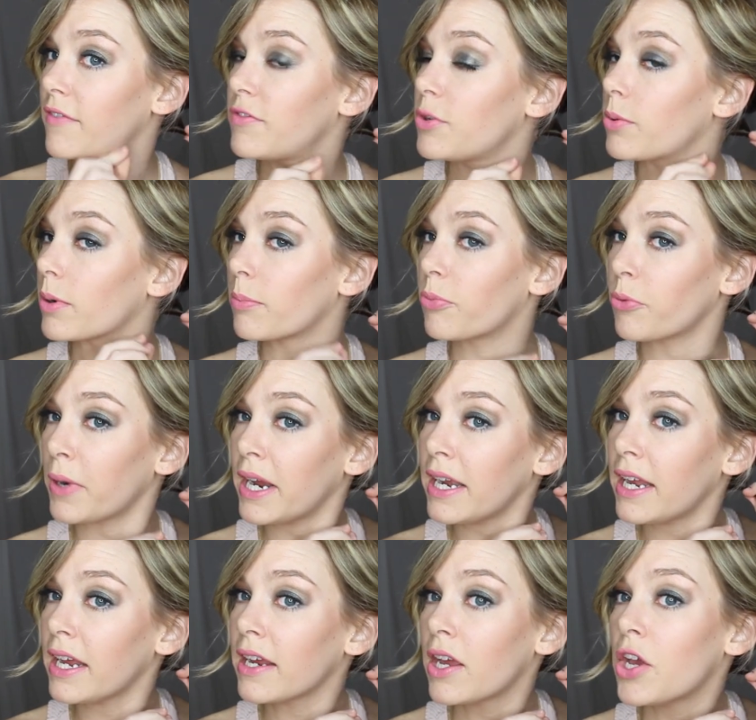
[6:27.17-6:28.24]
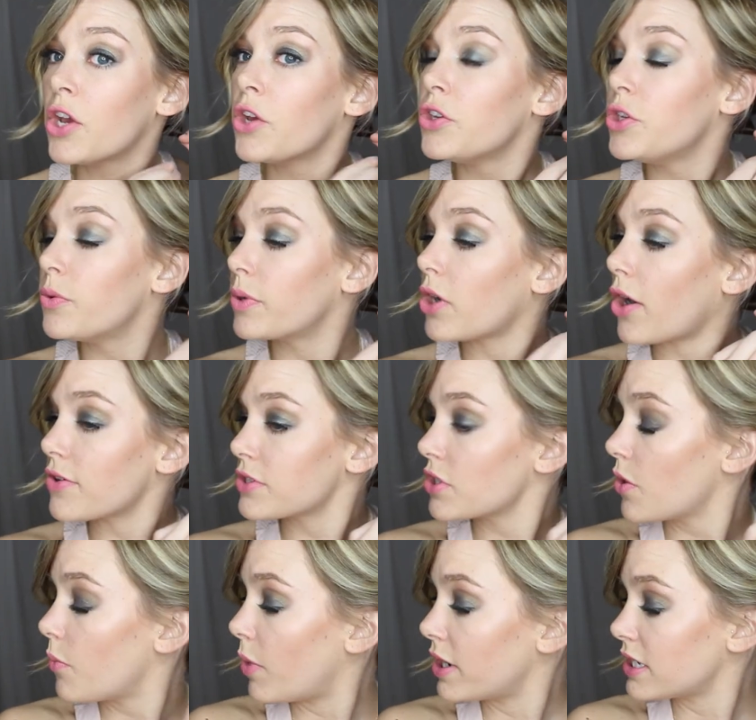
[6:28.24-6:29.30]
If you were braiding, you would
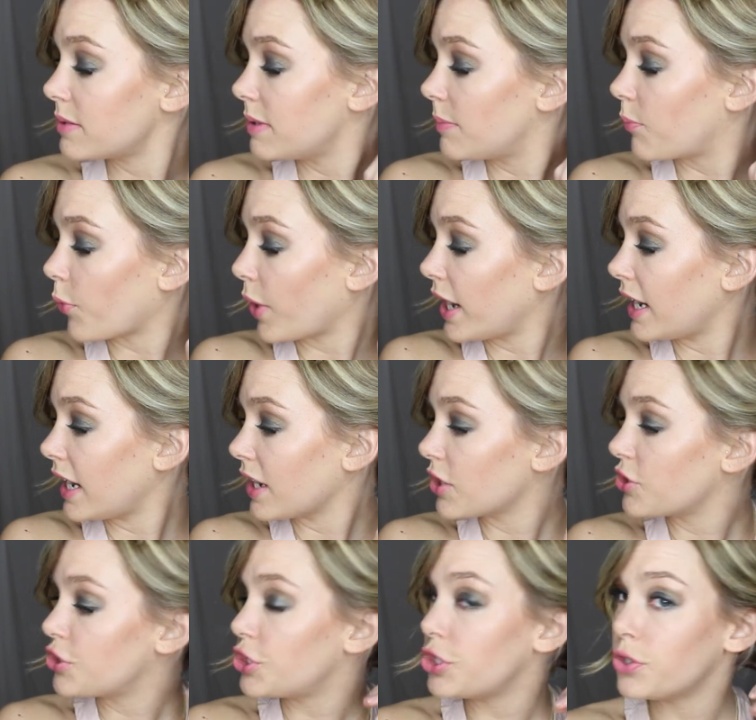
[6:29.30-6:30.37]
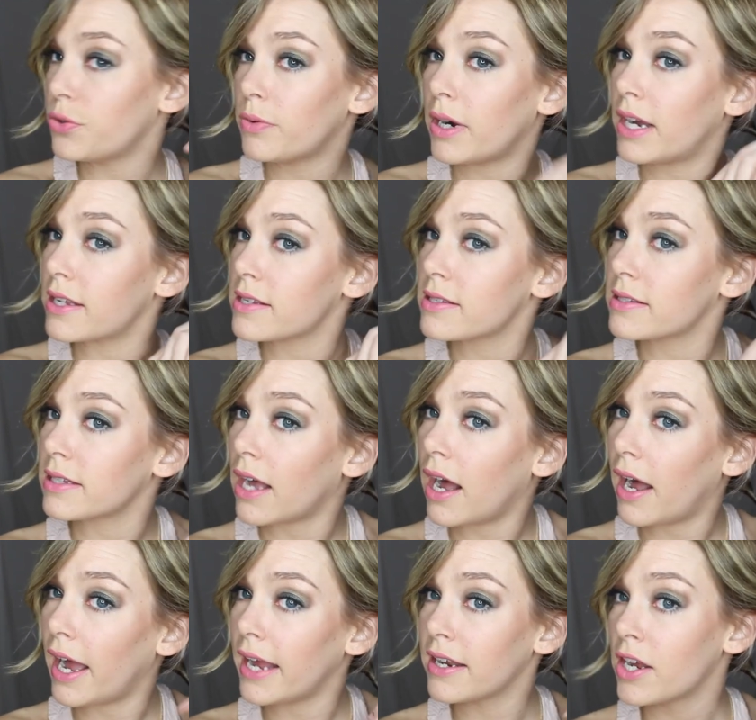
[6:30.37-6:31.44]
also want to be braiding to a
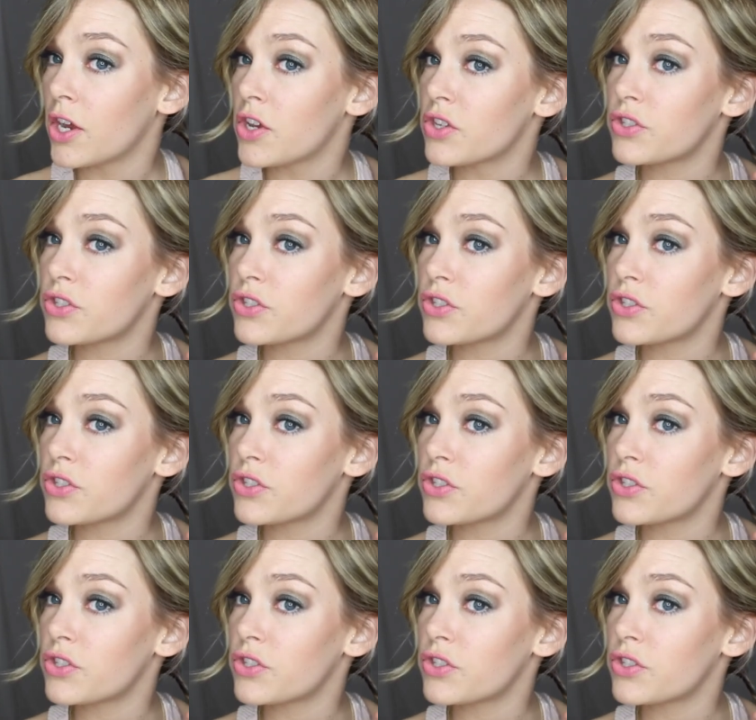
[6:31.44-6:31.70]
side.